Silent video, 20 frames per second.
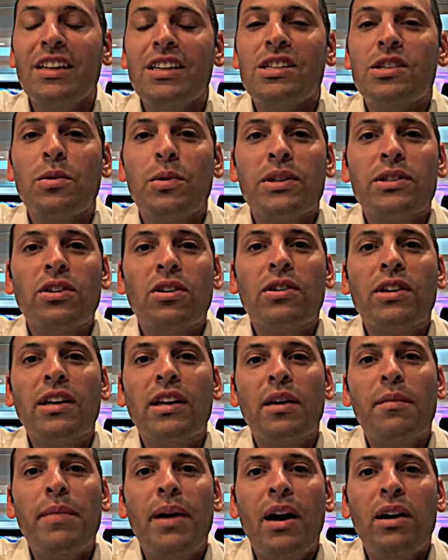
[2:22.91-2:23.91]
So we're
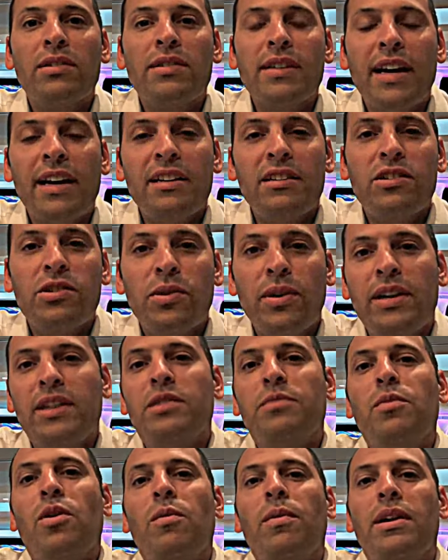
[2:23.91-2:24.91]
talking about
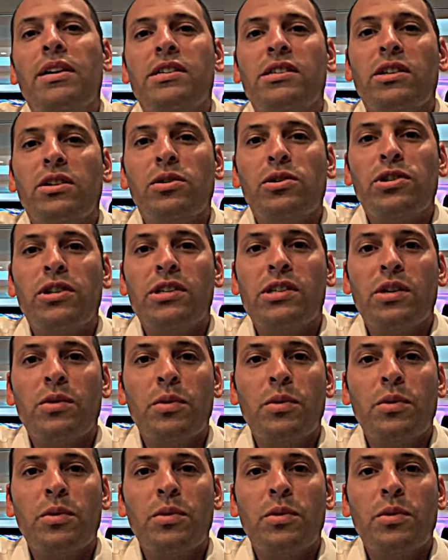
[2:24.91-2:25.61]
end-to-end mobile solutions,